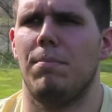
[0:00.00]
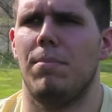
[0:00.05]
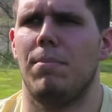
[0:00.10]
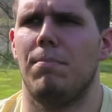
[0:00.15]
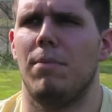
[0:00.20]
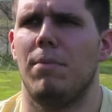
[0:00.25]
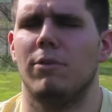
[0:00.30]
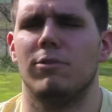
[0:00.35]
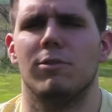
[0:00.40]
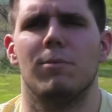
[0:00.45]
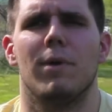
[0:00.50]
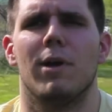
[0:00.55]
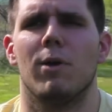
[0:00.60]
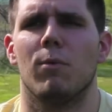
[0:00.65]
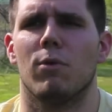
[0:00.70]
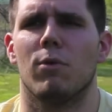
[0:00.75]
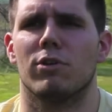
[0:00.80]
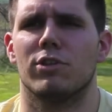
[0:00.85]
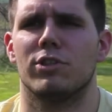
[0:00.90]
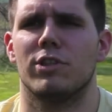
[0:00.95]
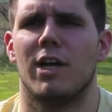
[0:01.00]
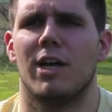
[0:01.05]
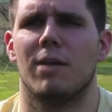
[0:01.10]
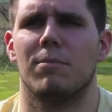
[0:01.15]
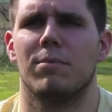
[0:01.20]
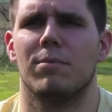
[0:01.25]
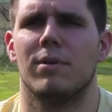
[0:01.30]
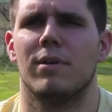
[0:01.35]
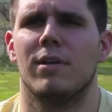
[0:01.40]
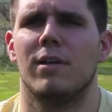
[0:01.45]
Build-A-Bear workshop.
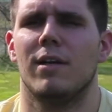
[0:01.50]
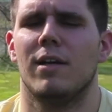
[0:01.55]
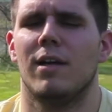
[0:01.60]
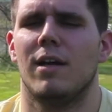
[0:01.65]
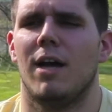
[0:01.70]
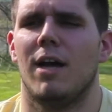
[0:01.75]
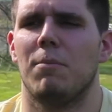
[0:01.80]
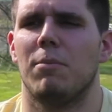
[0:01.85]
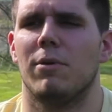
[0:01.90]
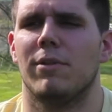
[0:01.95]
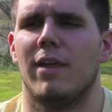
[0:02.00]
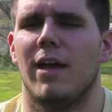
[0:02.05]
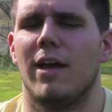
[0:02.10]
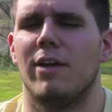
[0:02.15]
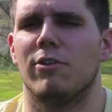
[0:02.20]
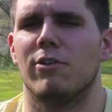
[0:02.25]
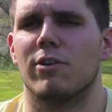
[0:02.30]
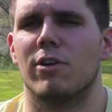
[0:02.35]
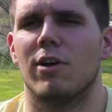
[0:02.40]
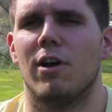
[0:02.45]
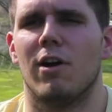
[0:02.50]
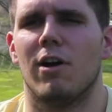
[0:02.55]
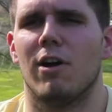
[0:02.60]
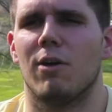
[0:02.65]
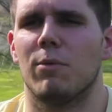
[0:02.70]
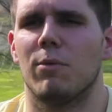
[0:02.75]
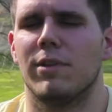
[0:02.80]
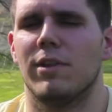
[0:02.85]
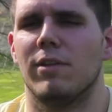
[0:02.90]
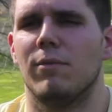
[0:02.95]
Put that in her car
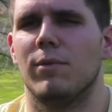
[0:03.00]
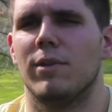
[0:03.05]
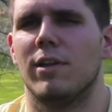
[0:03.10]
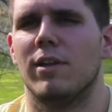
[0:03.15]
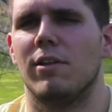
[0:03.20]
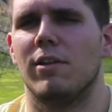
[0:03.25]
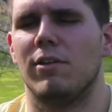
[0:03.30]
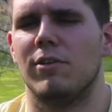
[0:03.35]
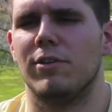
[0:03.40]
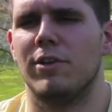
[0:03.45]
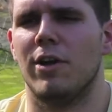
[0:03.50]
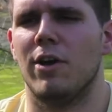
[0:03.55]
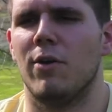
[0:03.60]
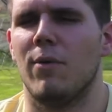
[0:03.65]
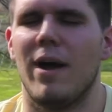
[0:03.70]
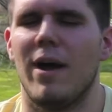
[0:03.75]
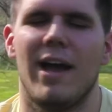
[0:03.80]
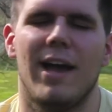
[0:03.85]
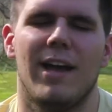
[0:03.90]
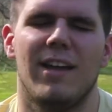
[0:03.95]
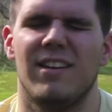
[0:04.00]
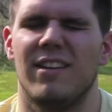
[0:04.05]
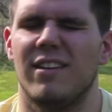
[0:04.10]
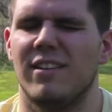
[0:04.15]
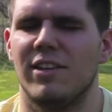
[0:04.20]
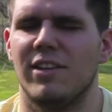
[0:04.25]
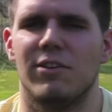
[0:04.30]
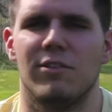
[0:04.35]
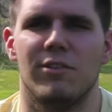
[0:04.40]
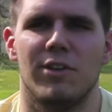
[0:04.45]
with a little note. I had
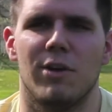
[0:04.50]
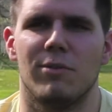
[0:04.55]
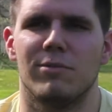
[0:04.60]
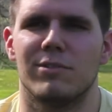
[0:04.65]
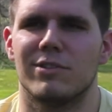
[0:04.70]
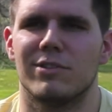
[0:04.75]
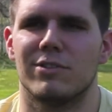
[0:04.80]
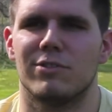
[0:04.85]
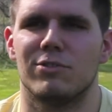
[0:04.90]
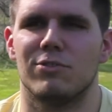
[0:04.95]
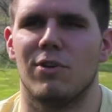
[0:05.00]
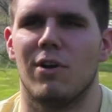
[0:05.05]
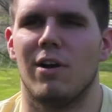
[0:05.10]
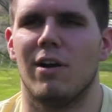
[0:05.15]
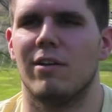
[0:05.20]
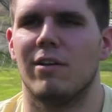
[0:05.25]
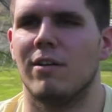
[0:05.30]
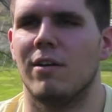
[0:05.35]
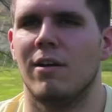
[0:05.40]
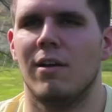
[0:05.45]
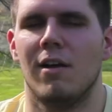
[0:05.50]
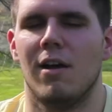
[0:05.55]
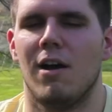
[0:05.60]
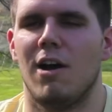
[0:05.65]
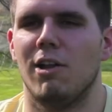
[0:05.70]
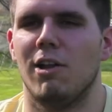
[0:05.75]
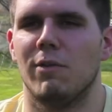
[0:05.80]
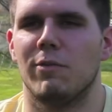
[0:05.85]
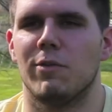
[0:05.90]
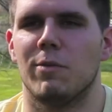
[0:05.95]
little notes drawn
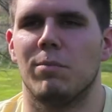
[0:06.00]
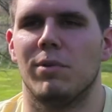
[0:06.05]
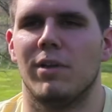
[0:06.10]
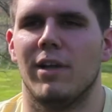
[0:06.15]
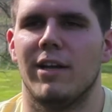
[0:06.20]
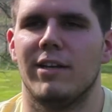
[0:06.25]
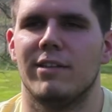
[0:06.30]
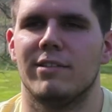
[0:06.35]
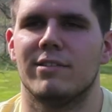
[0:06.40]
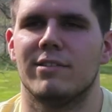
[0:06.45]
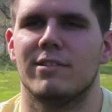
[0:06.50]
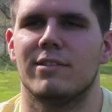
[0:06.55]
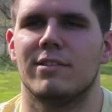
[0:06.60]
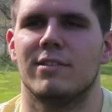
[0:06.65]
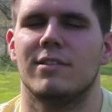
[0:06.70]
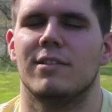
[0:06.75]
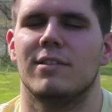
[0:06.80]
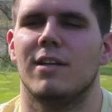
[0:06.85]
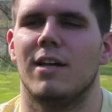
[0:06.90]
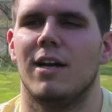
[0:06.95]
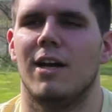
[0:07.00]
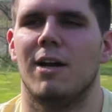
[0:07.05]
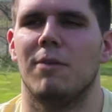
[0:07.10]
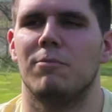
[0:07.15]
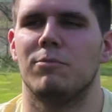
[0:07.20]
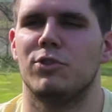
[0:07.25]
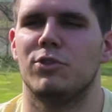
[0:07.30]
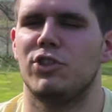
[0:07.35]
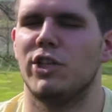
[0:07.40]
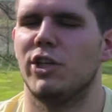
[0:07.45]
all over the place.
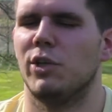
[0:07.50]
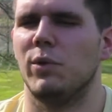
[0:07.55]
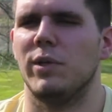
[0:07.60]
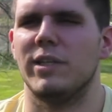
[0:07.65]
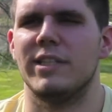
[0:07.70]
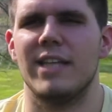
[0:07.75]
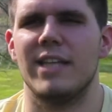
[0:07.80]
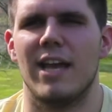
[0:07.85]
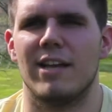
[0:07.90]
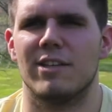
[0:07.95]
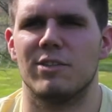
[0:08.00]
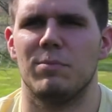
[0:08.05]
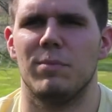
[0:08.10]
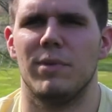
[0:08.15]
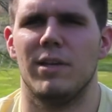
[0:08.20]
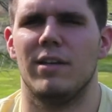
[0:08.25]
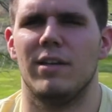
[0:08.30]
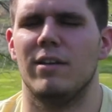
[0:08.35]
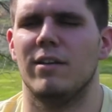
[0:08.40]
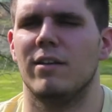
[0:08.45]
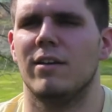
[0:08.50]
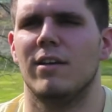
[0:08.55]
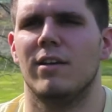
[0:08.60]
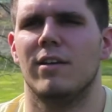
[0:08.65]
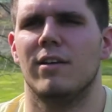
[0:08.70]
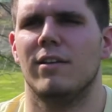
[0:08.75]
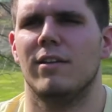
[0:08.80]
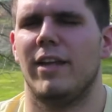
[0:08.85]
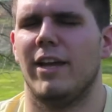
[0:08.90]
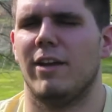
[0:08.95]
She could only text me
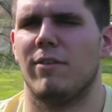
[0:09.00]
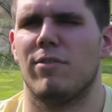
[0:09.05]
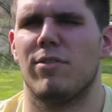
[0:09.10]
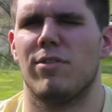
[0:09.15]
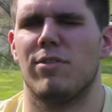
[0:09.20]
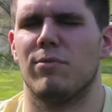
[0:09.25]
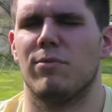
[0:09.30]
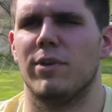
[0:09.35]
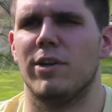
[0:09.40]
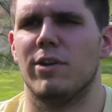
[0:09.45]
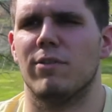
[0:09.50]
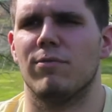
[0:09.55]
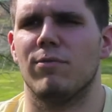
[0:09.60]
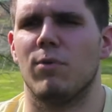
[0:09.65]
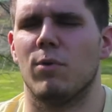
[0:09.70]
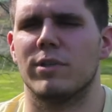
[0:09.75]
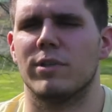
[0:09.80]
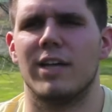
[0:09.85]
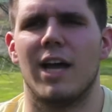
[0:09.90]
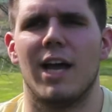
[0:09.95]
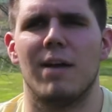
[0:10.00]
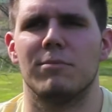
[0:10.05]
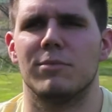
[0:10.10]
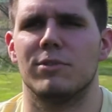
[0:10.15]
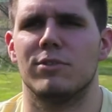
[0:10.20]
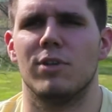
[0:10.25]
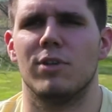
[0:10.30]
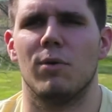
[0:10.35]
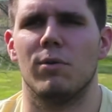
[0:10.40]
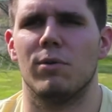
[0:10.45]
like 3 or 4 times
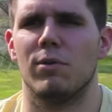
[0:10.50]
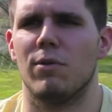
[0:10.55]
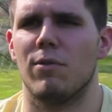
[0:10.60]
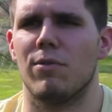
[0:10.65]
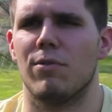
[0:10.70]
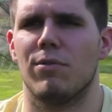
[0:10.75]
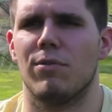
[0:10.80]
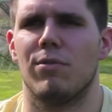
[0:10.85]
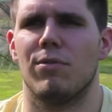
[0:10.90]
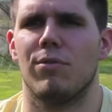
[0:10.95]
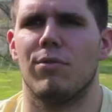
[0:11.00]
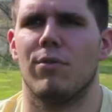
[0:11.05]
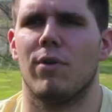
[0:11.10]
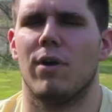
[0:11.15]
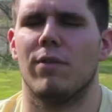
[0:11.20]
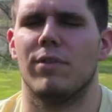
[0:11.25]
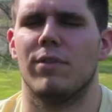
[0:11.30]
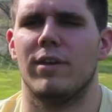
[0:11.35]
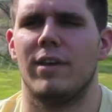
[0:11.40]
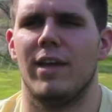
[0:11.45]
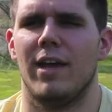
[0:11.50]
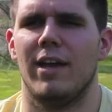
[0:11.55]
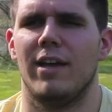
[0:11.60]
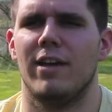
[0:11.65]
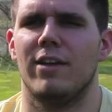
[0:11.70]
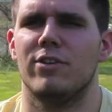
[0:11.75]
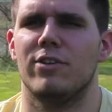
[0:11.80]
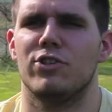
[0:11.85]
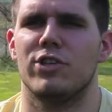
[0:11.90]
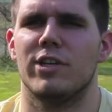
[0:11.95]
total throughout the day.
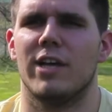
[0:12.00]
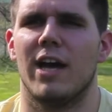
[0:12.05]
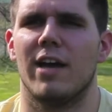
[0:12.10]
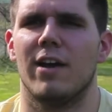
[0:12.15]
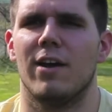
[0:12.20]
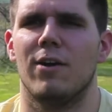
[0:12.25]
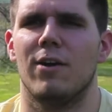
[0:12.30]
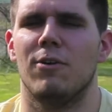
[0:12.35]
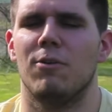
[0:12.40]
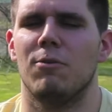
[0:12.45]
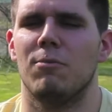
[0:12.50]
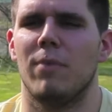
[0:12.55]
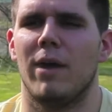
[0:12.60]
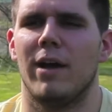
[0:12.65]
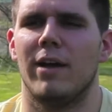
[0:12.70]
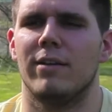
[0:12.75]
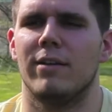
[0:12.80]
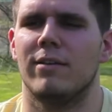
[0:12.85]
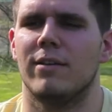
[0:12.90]
She got home, I